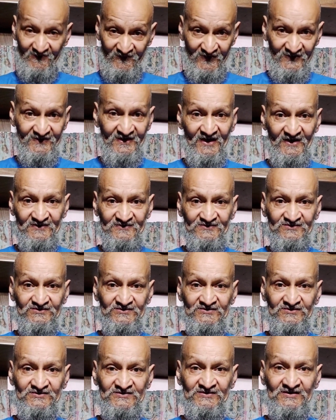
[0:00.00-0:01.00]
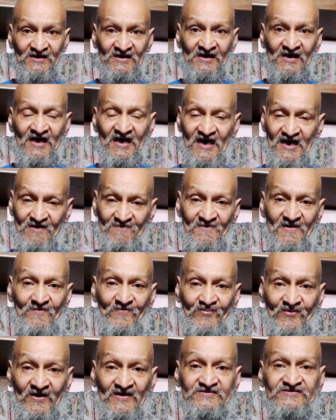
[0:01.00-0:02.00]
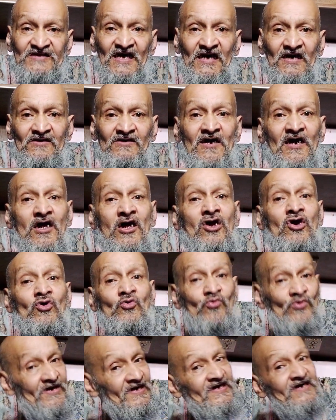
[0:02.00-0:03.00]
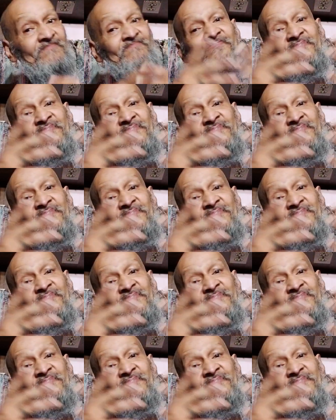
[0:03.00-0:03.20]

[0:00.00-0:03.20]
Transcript: everything. Amen. Praise God. We